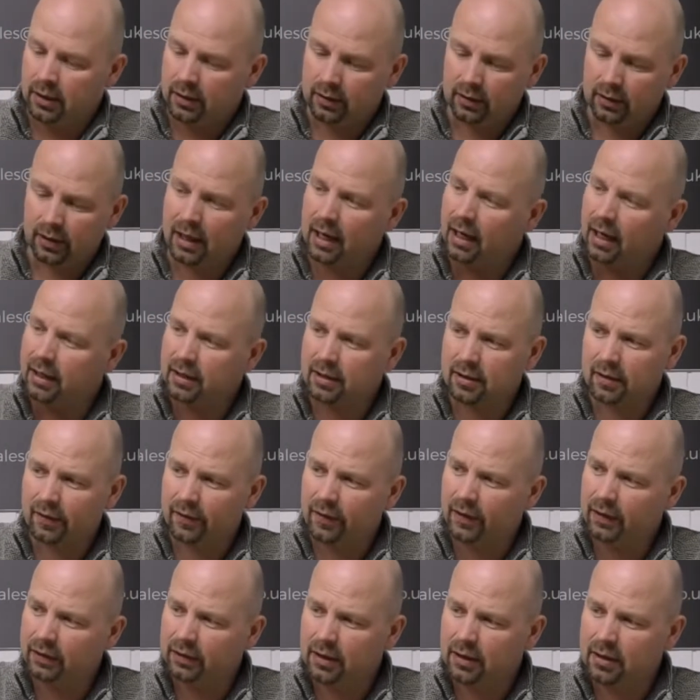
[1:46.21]
The canister
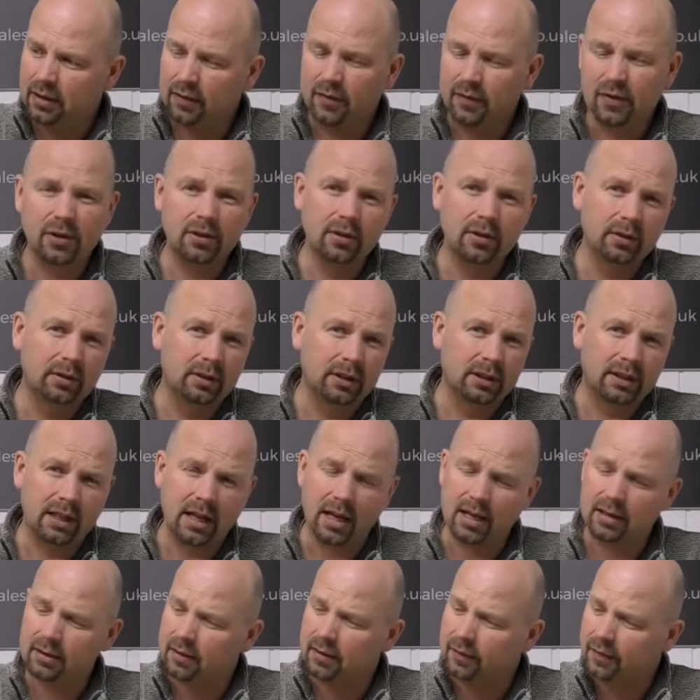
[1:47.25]
filters have stood the
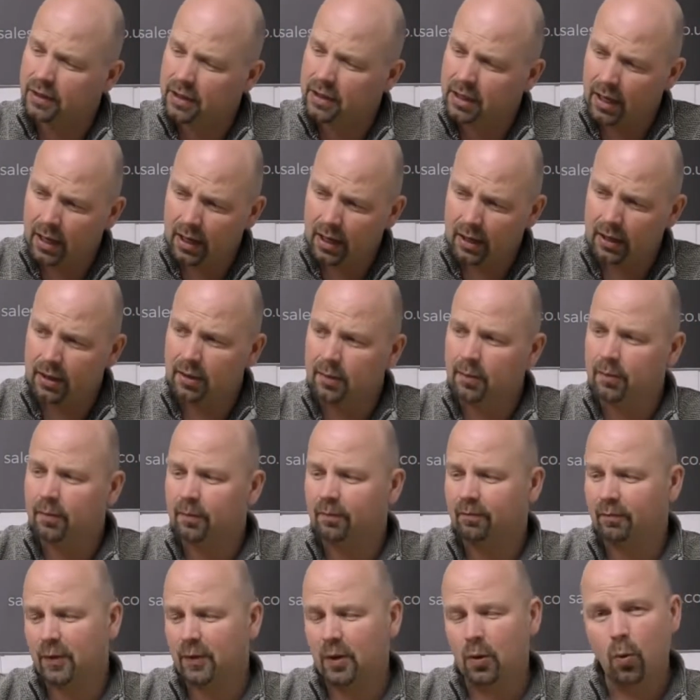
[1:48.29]
test of time,
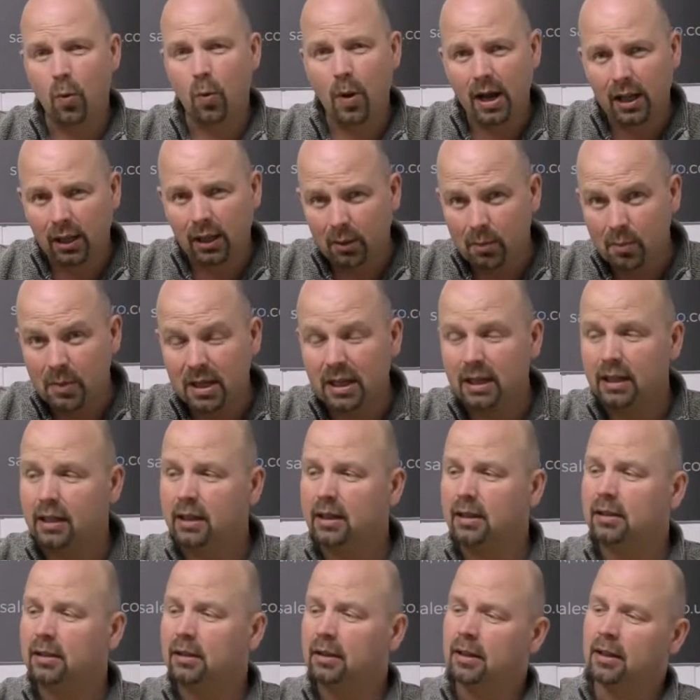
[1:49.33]
they're well
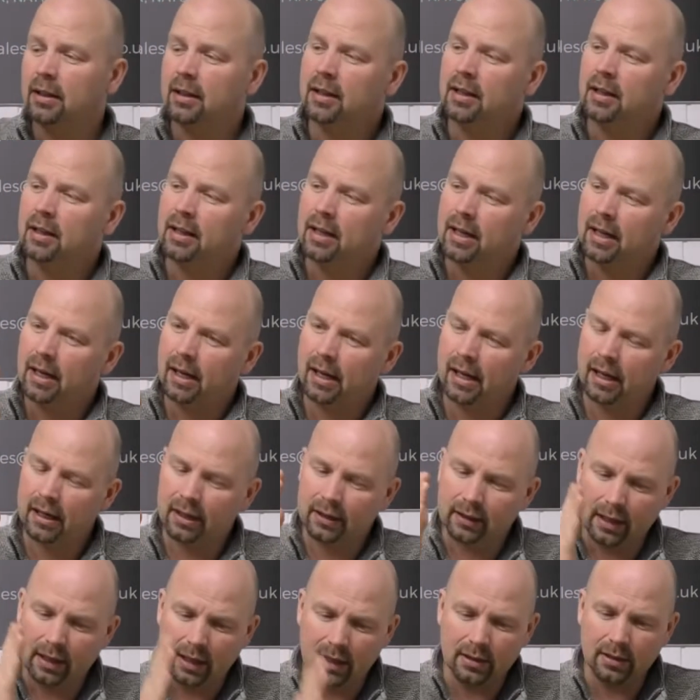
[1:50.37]
made,
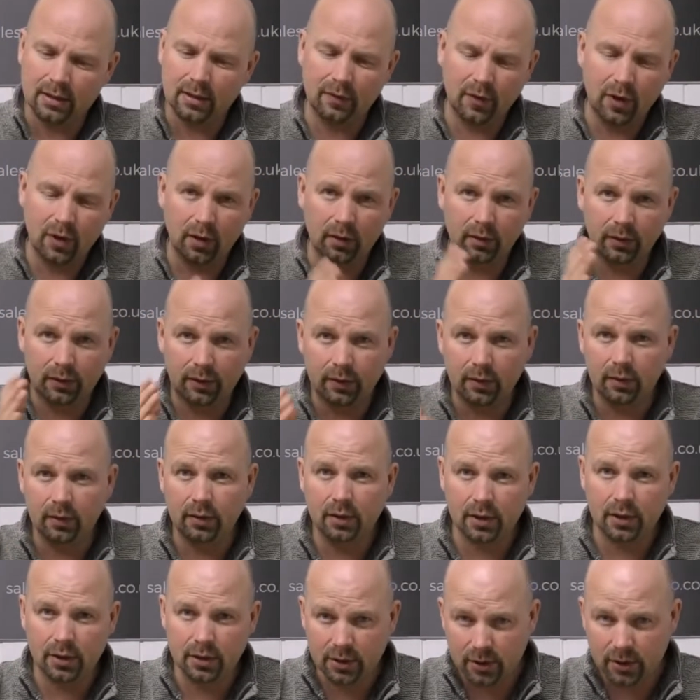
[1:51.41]
and as they've gone through
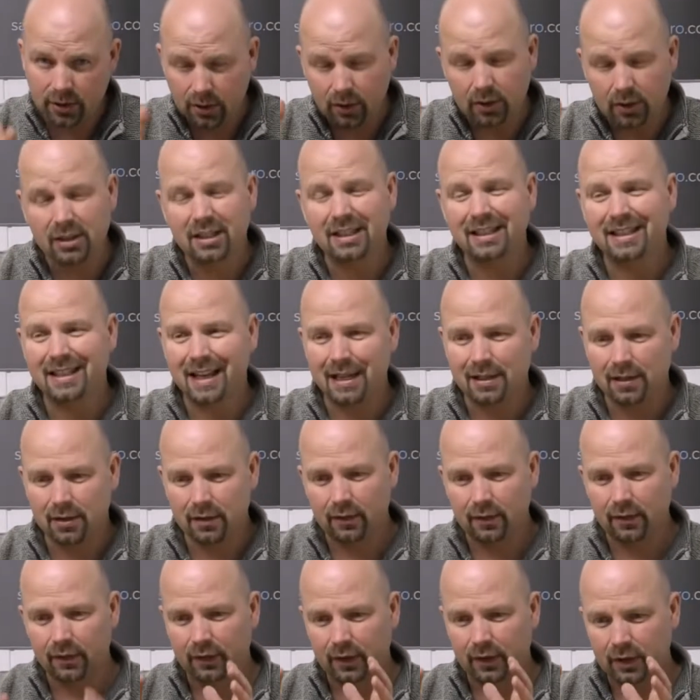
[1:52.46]
the
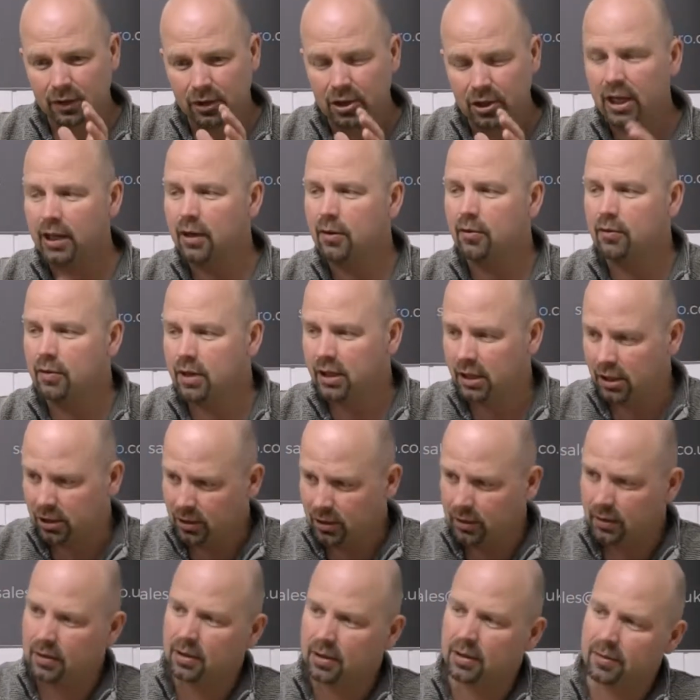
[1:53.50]
successive
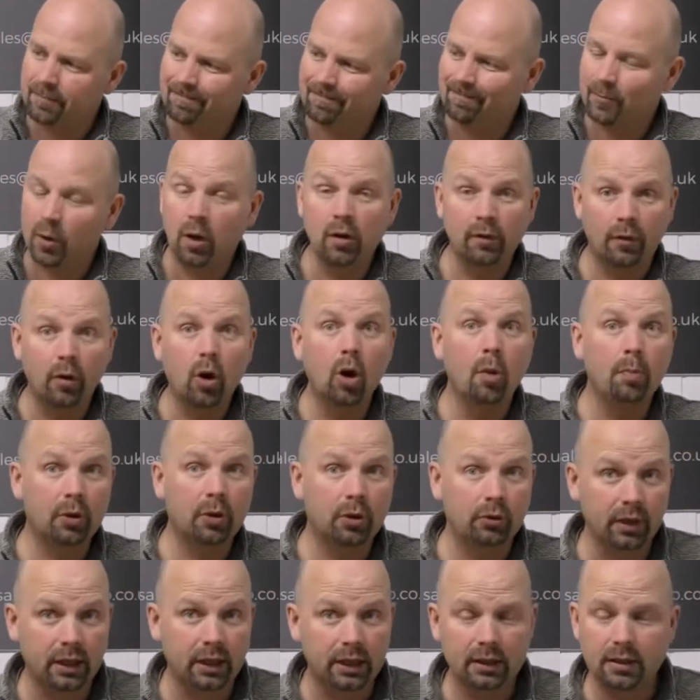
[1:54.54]
generations of
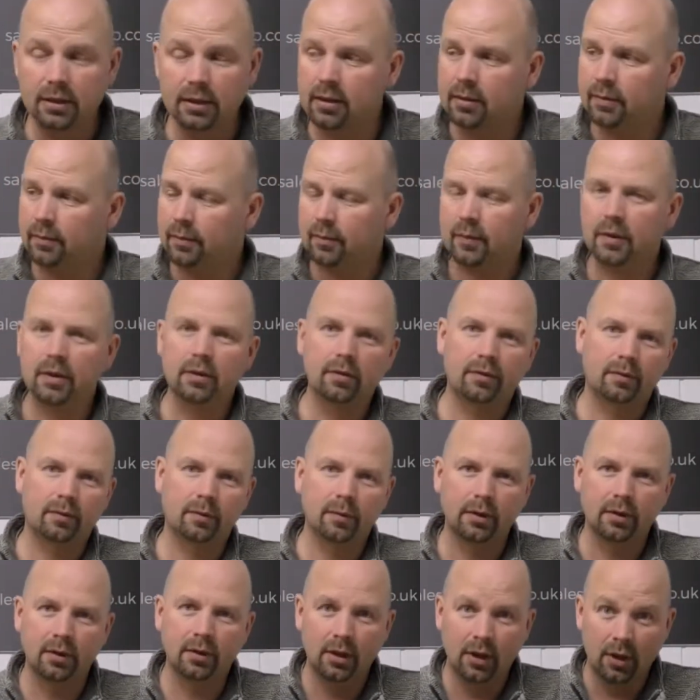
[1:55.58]
upgrades, you know, from
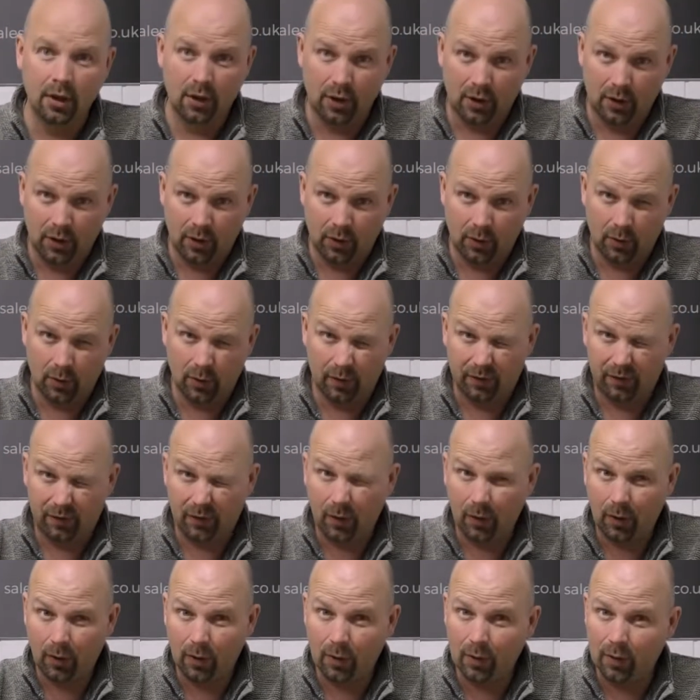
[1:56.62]
the
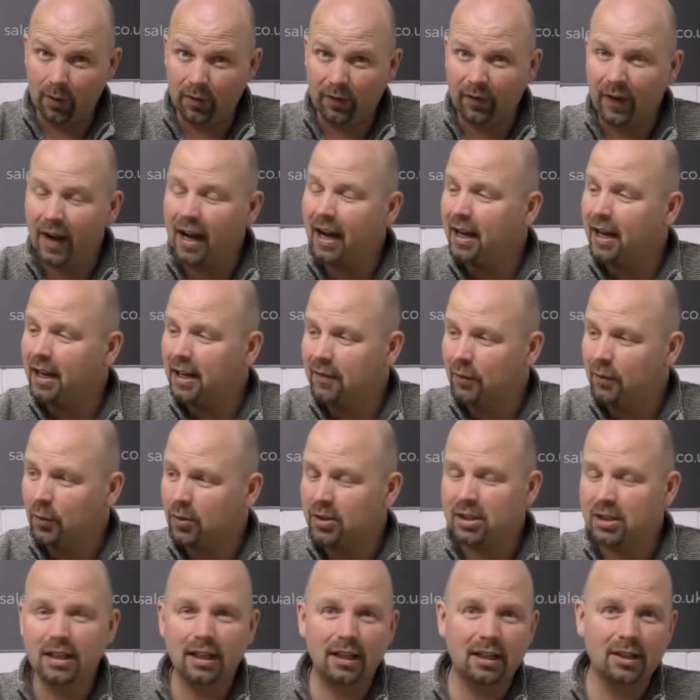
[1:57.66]
04, 05,
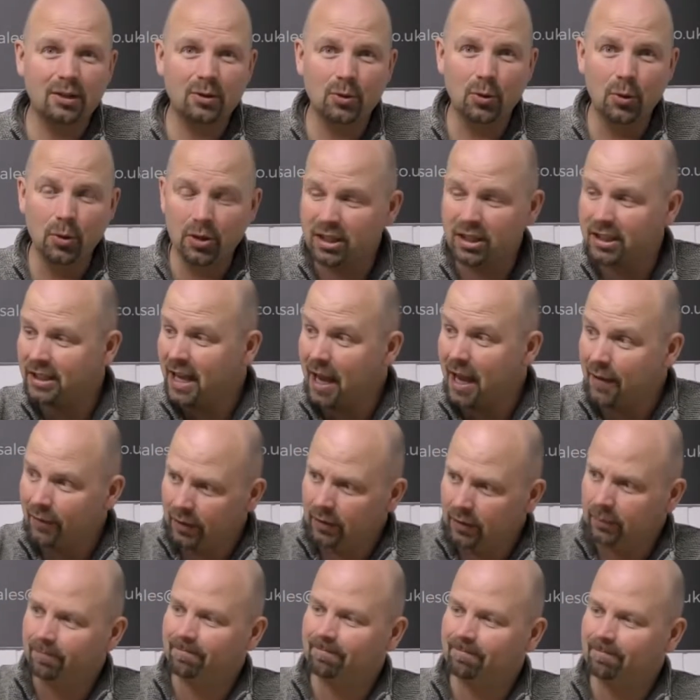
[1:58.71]
06, 07,